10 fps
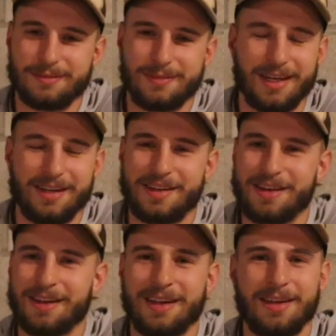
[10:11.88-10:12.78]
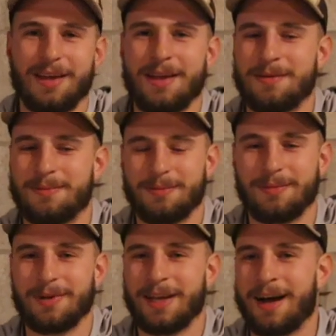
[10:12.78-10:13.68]
it
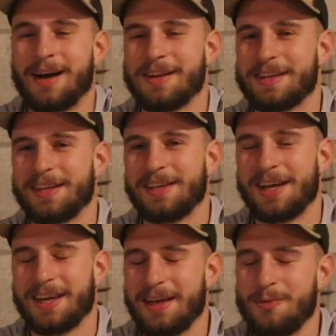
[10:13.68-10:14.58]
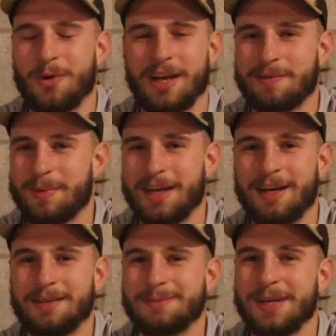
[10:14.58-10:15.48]
honestly, like, it wakes me
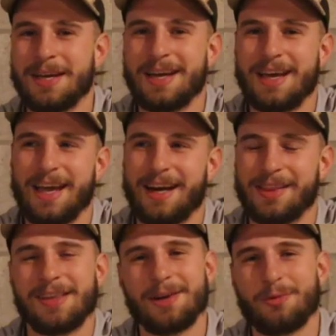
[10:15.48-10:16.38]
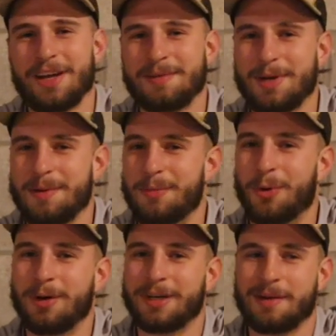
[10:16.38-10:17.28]
up, and I think it wakes me up
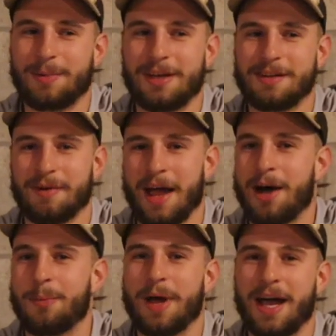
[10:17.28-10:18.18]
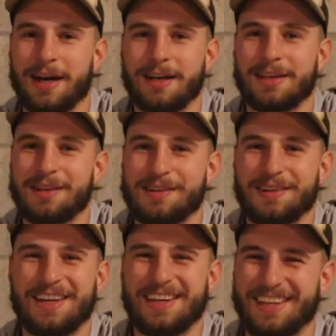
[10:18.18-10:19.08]
more just because of how bad it is.
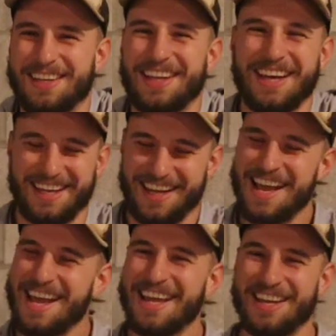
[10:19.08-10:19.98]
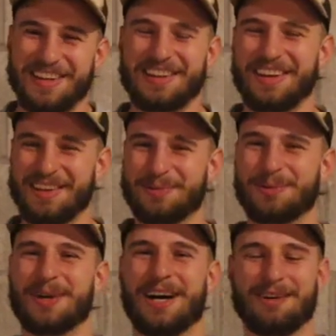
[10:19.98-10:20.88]
Like it's
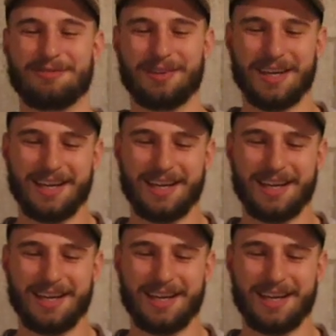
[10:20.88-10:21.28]
rough.